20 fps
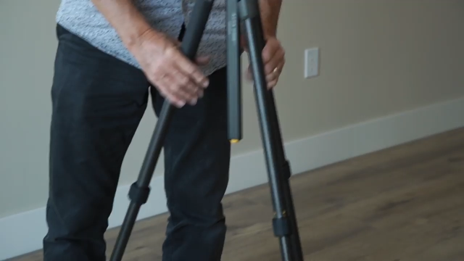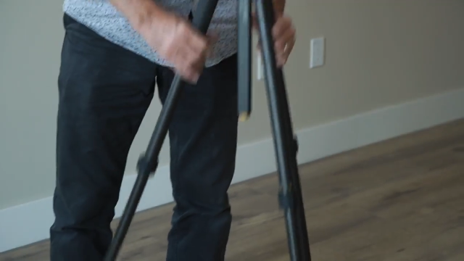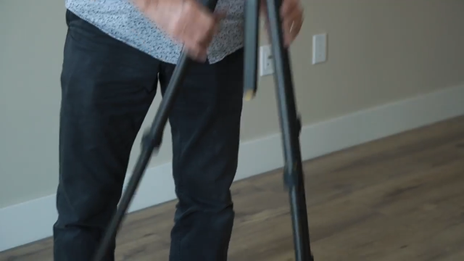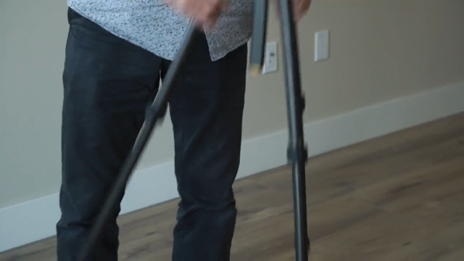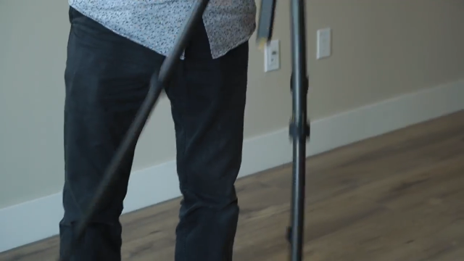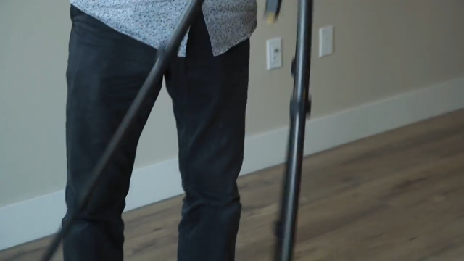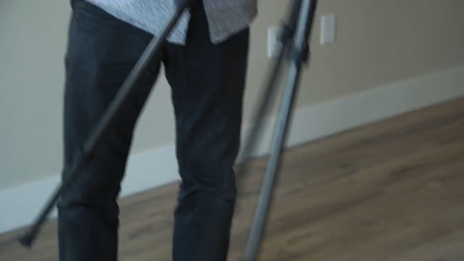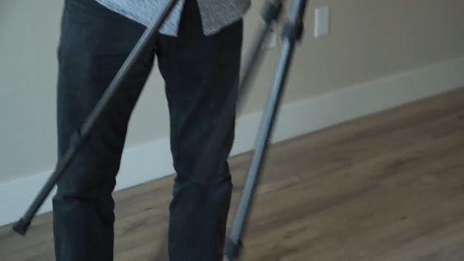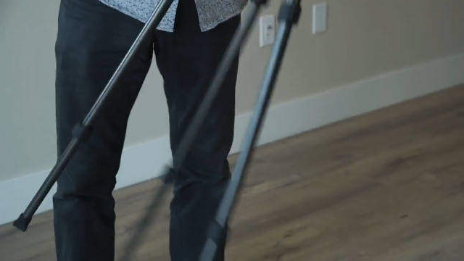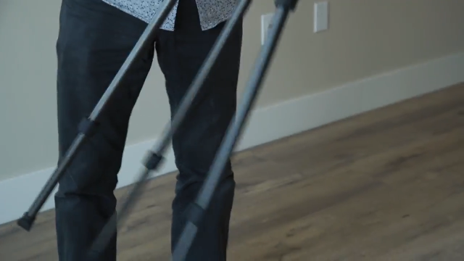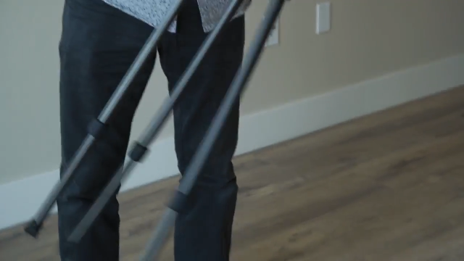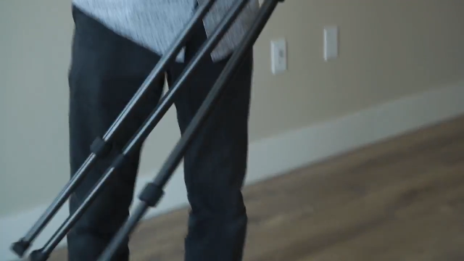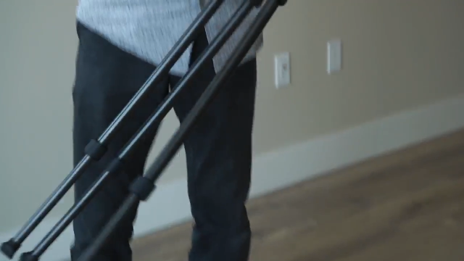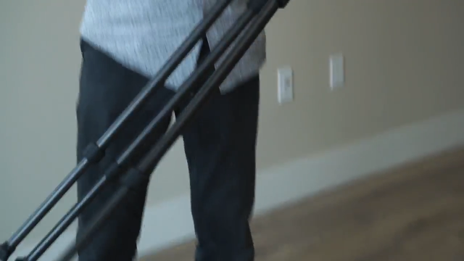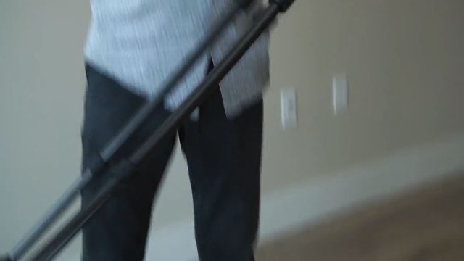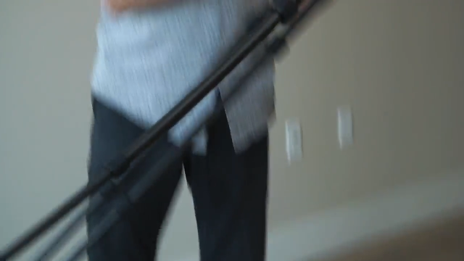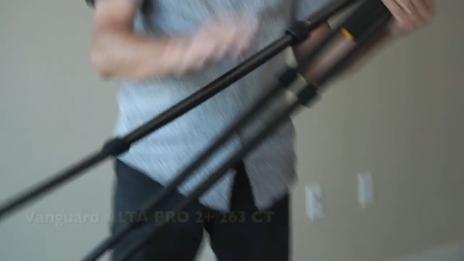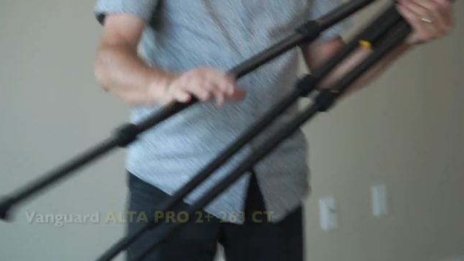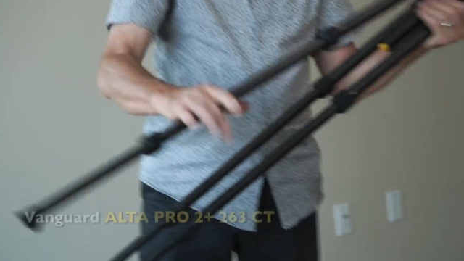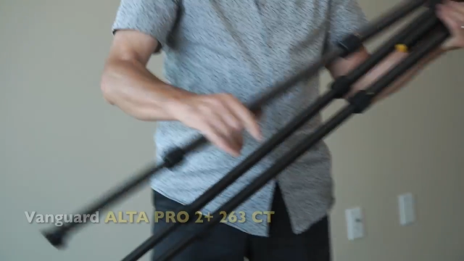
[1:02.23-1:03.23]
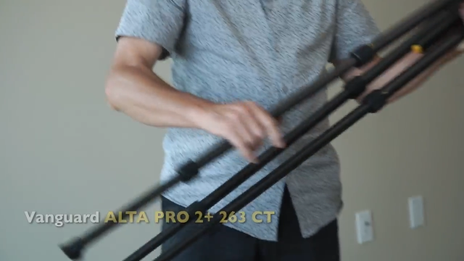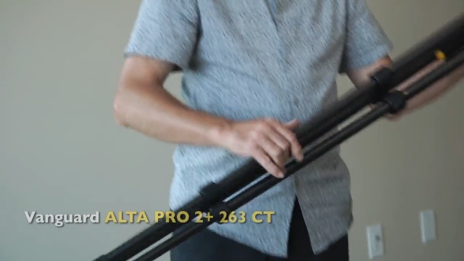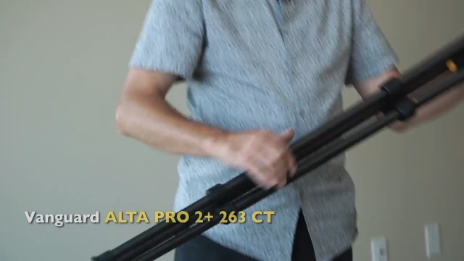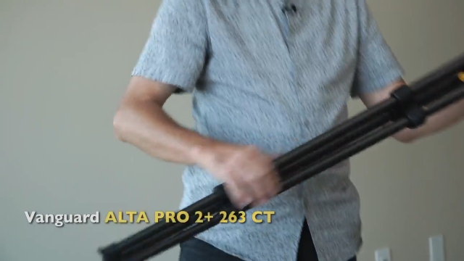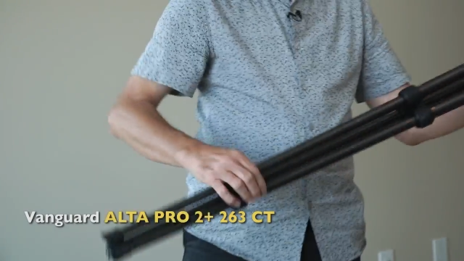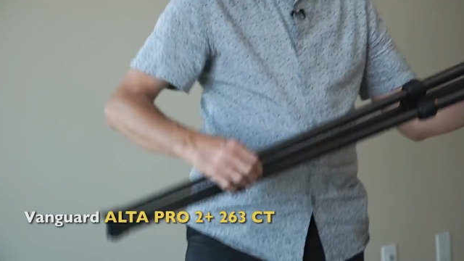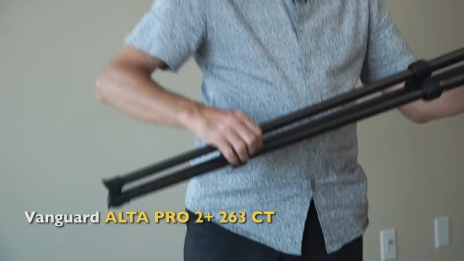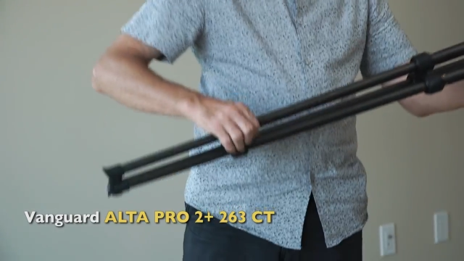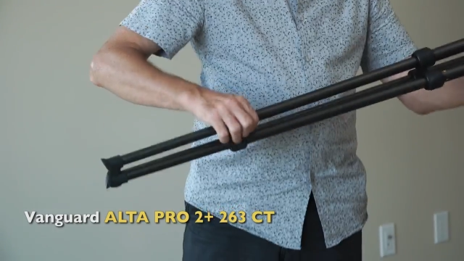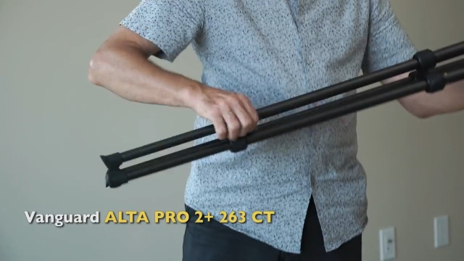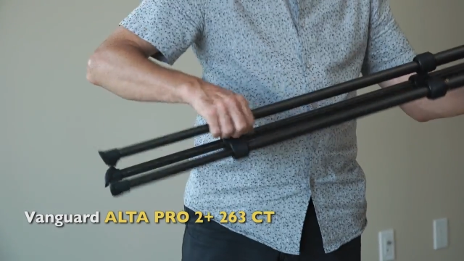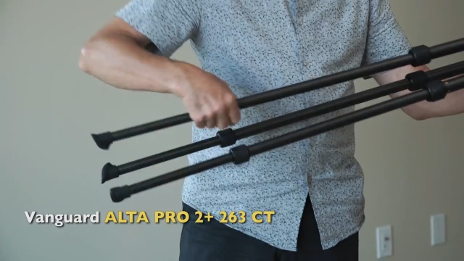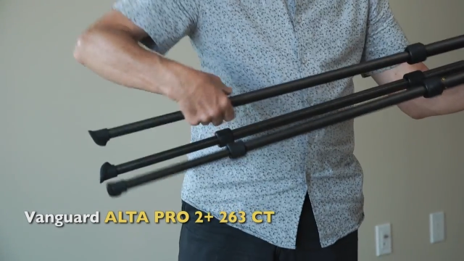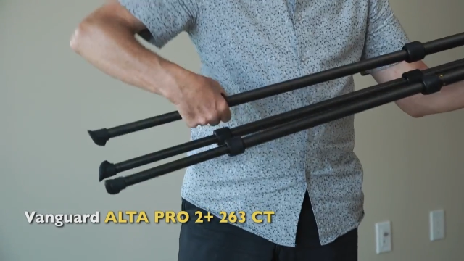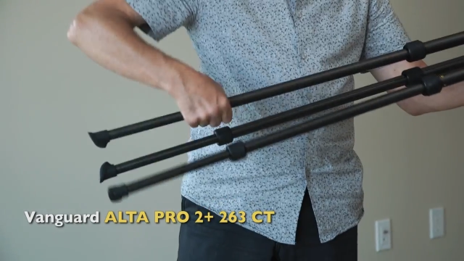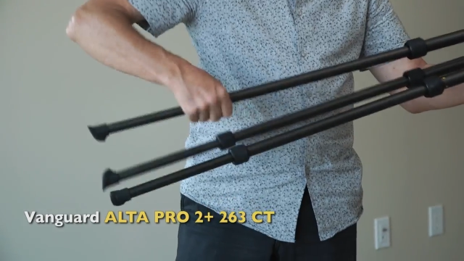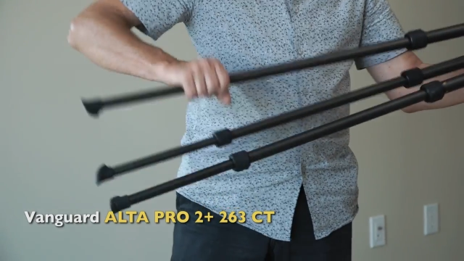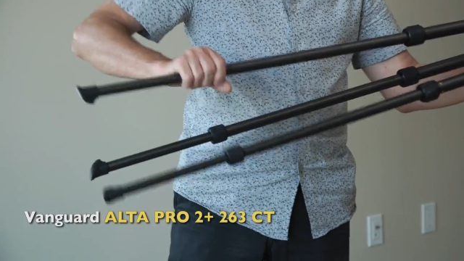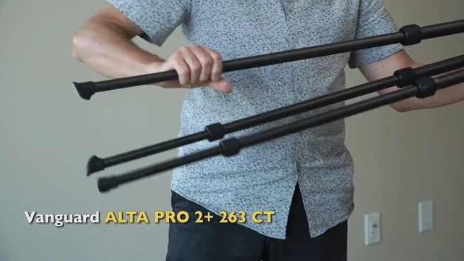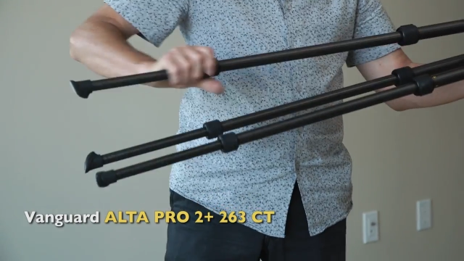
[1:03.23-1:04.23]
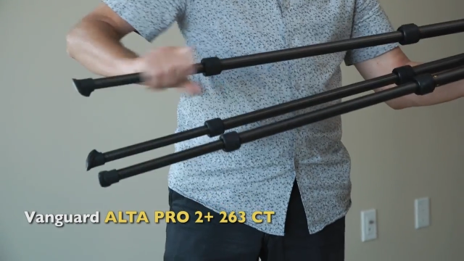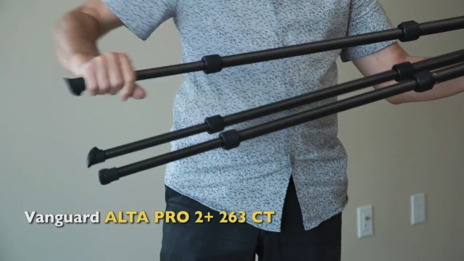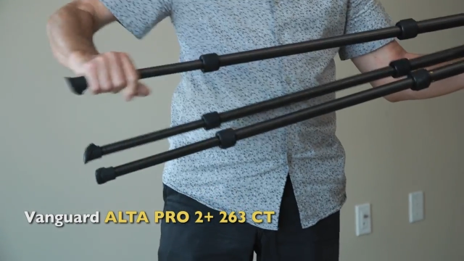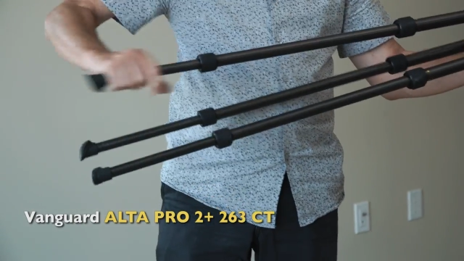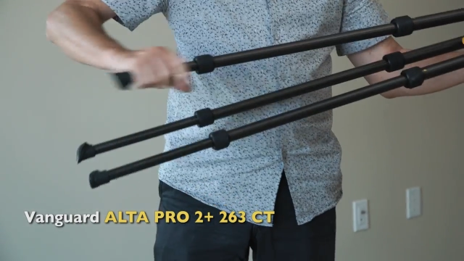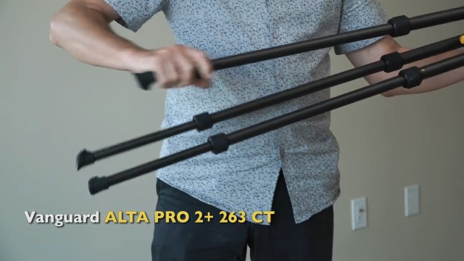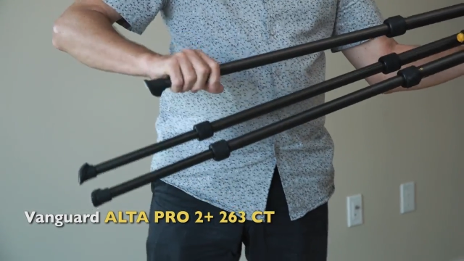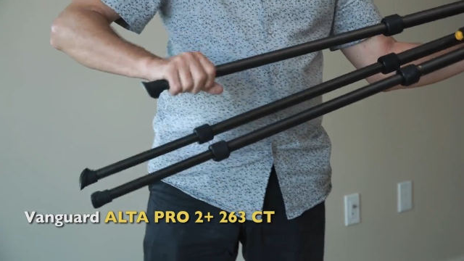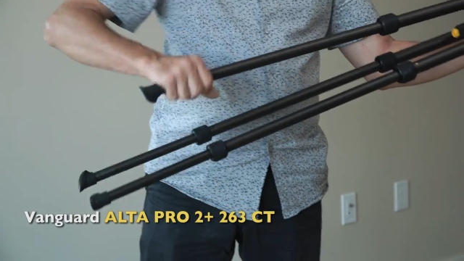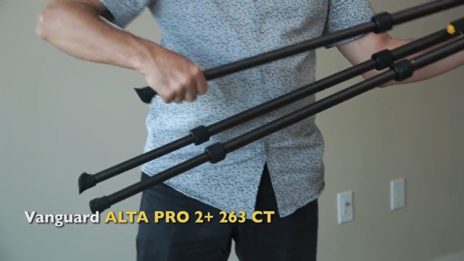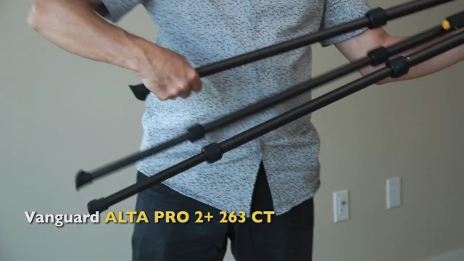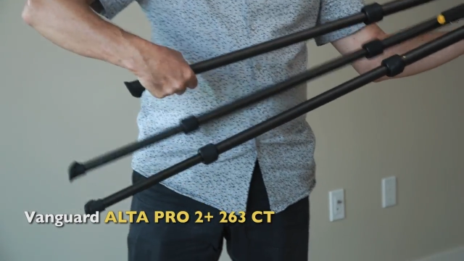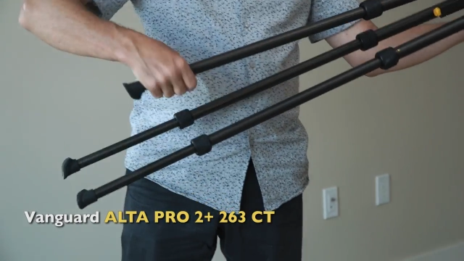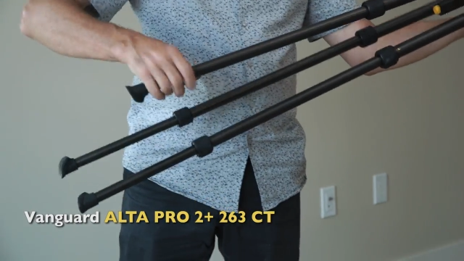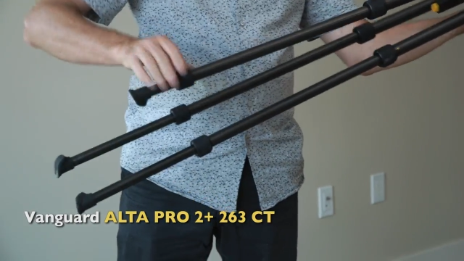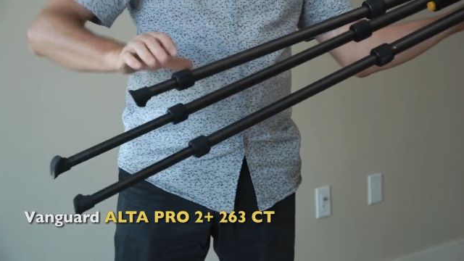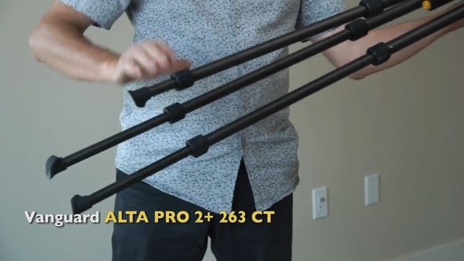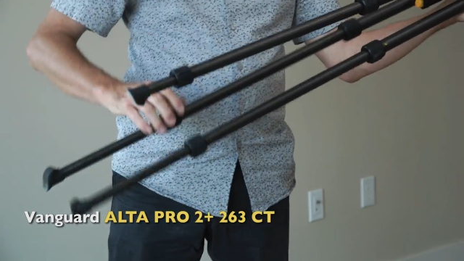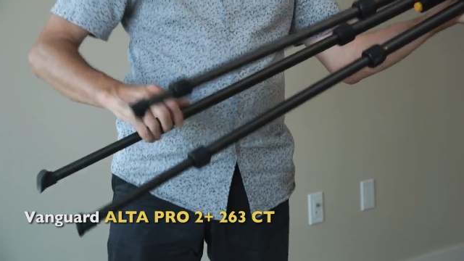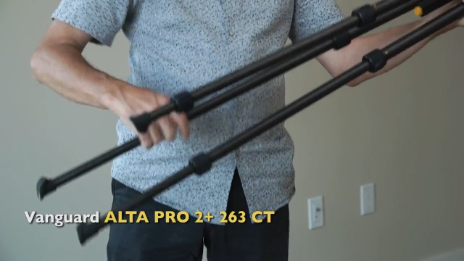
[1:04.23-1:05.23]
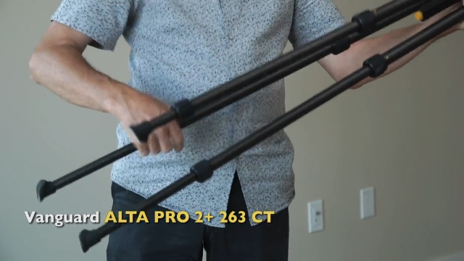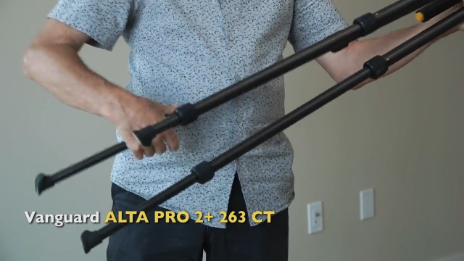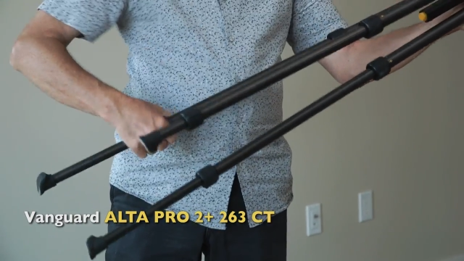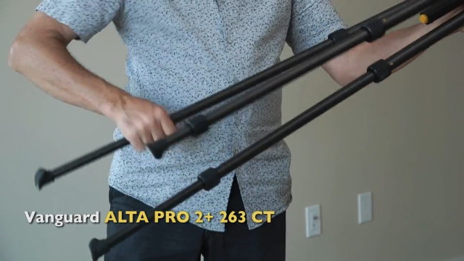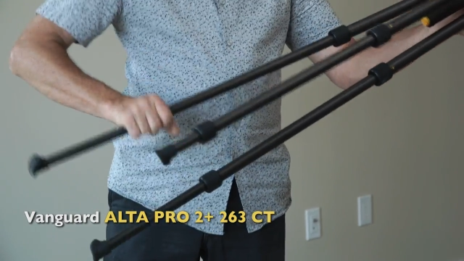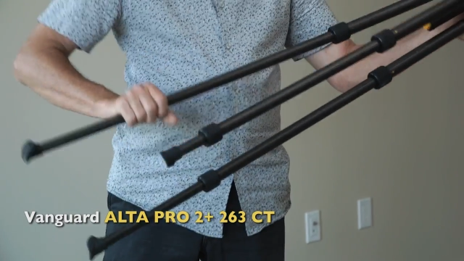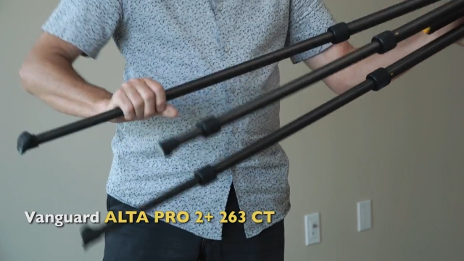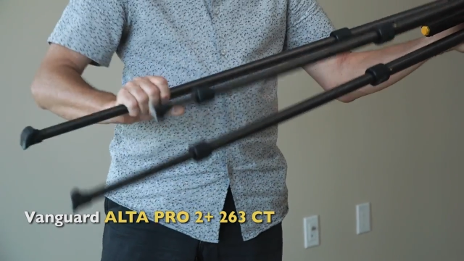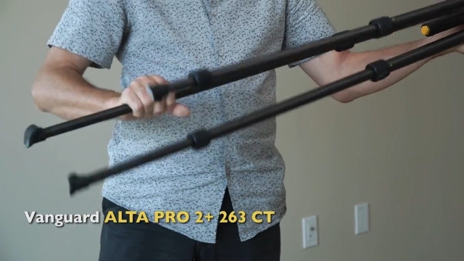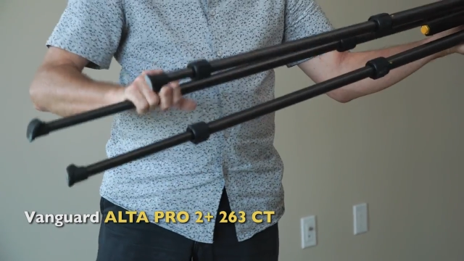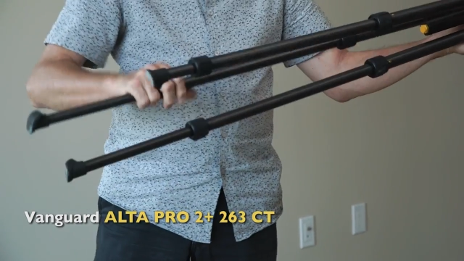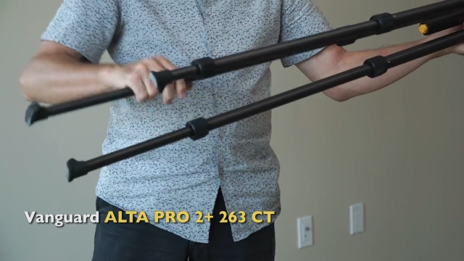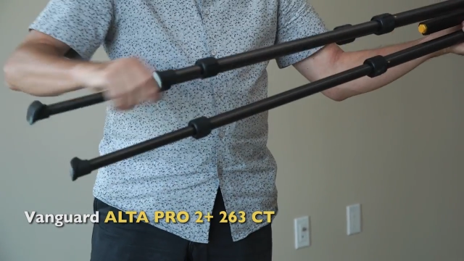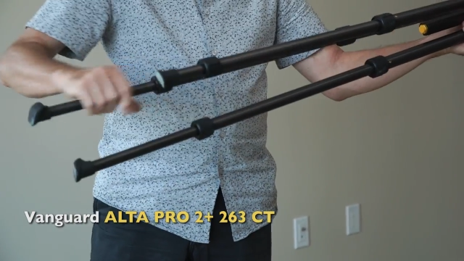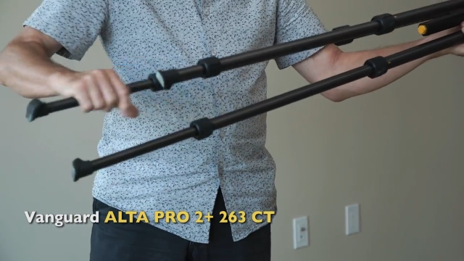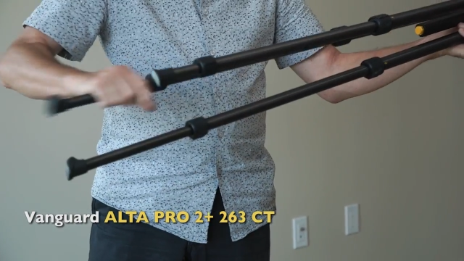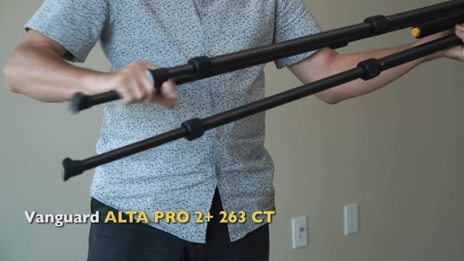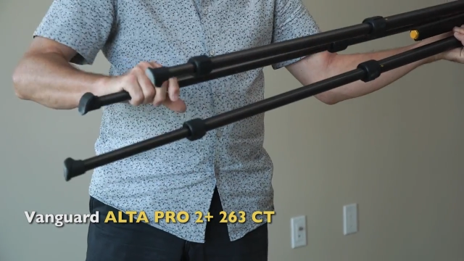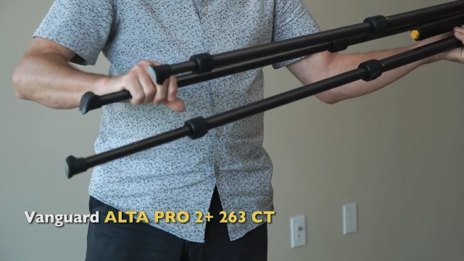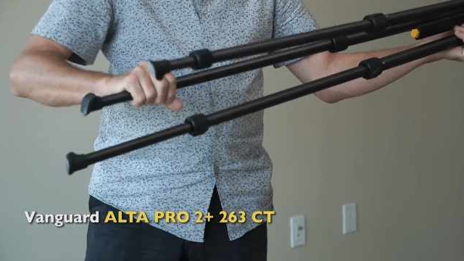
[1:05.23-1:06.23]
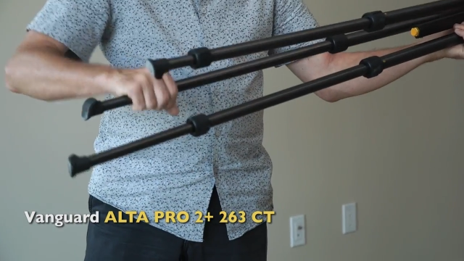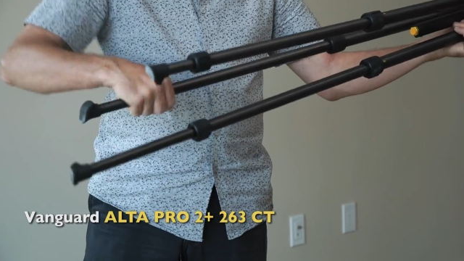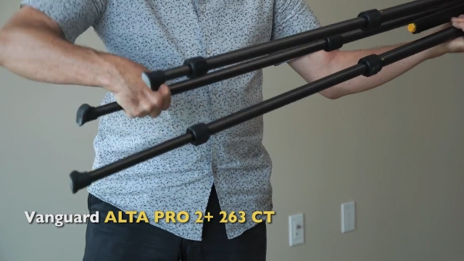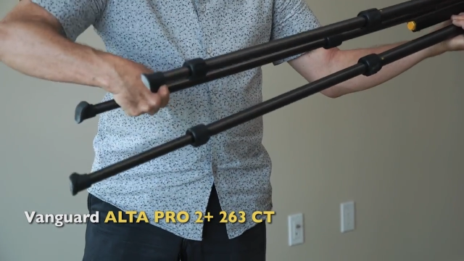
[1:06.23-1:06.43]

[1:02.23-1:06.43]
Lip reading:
No face is visible, so there are no lips to read.